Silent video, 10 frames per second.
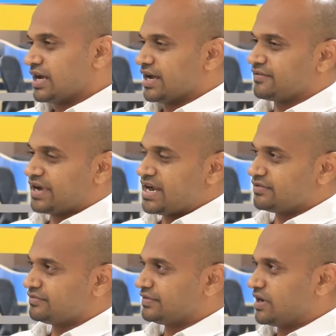have kind
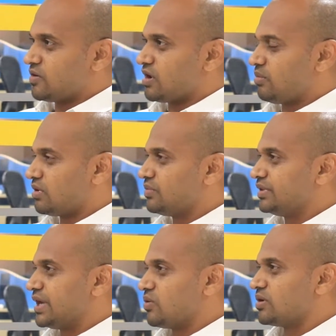of come out with
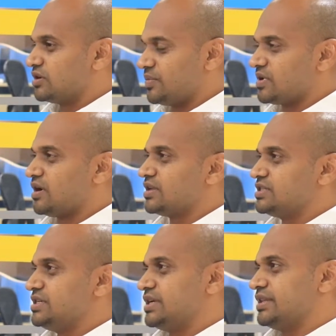their own
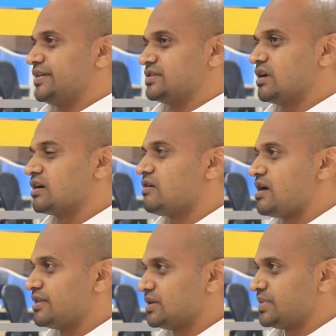terminology, and they have started
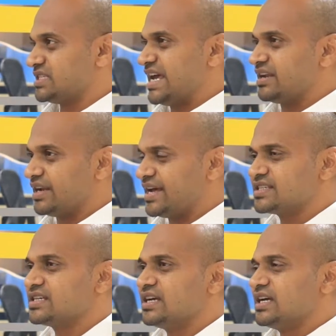calling them as data
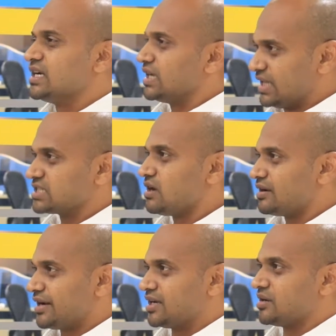lakes. That's all
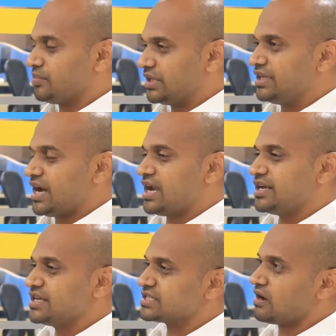right, but the
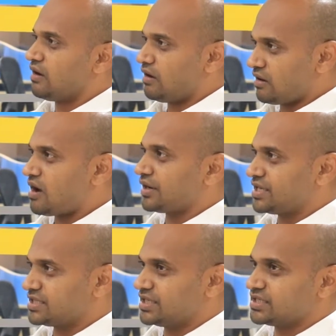idea is all
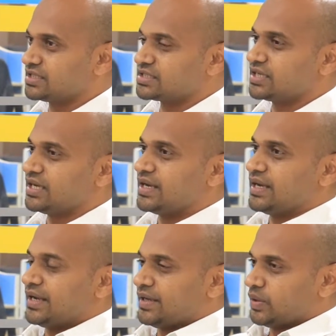organizations
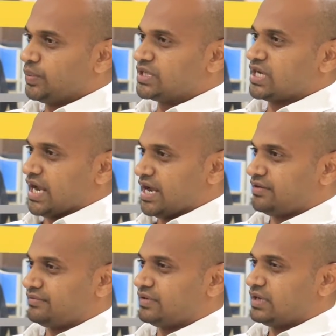which
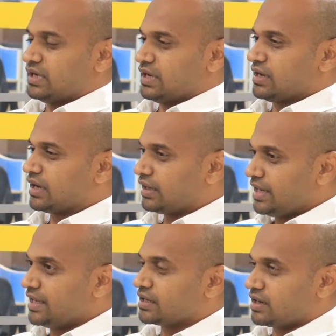have a
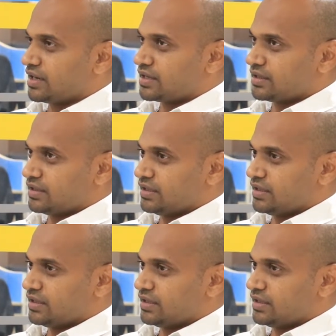clear-cut